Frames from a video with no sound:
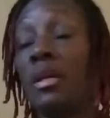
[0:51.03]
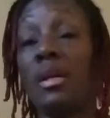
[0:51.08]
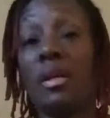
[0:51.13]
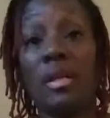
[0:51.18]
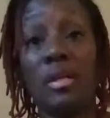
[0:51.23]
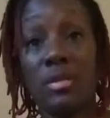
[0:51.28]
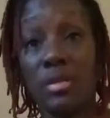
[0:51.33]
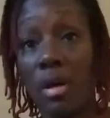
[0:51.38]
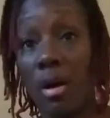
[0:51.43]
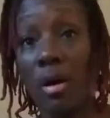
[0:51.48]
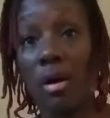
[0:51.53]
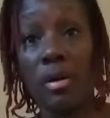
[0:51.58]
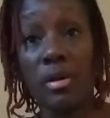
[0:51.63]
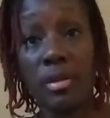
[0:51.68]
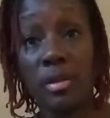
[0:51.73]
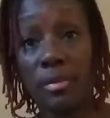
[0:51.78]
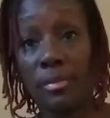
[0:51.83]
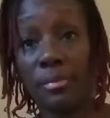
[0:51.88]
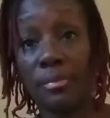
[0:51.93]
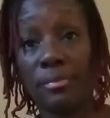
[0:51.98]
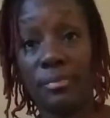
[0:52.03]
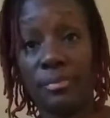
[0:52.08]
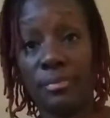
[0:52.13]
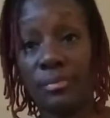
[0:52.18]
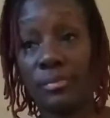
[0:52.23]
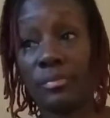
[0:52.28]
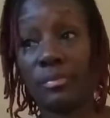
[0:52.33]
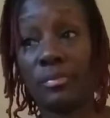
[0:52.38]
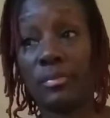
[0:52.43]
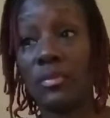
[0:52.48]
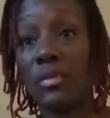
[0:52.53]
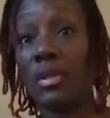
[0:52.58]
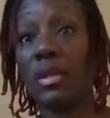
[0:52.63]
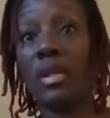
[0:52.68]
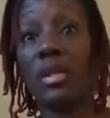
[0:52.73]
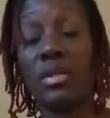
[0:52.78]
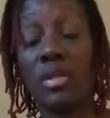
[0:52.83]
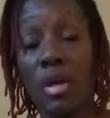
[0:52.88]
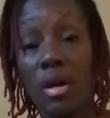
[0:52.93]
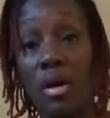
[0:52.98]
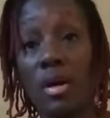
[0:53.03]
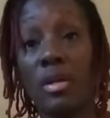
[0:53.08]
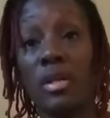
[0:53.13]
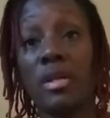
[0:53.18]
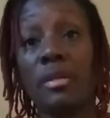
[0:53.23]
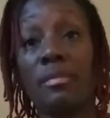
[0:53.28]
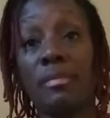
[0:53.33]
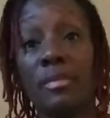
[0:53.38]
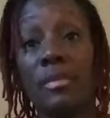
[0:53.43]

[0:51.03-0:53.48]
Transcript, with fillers: it's hard. It's hard.